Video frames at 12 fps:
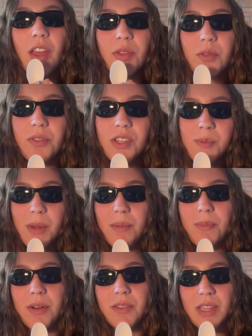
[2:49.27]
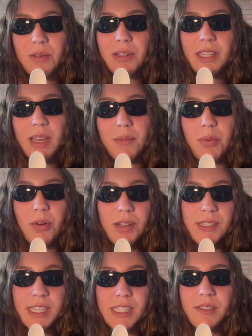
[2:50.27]
Through this paper, they would get
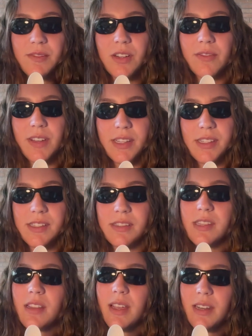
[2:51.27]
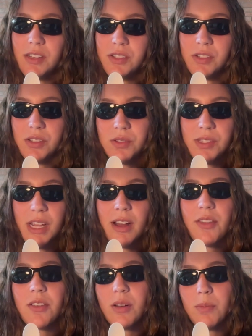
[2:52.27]
important dates for events, the latest news, and
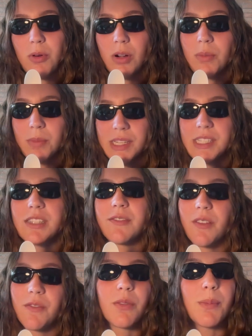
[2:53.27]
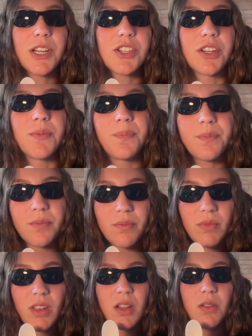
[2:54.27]
other important pieces of information.
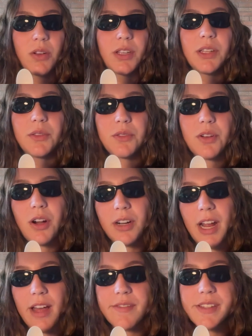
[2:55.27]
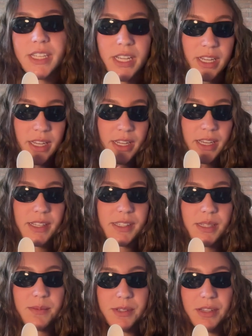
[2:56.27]
Looking through the archives, it
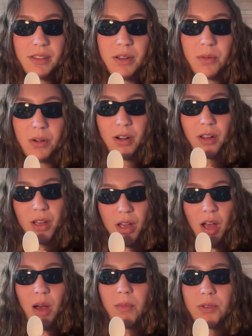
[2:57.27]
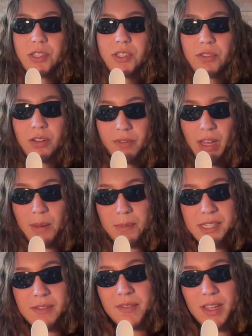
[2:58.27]
seems that there were a multitude of
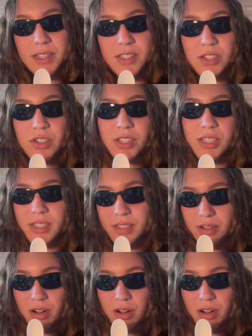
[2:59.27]
campus events just as there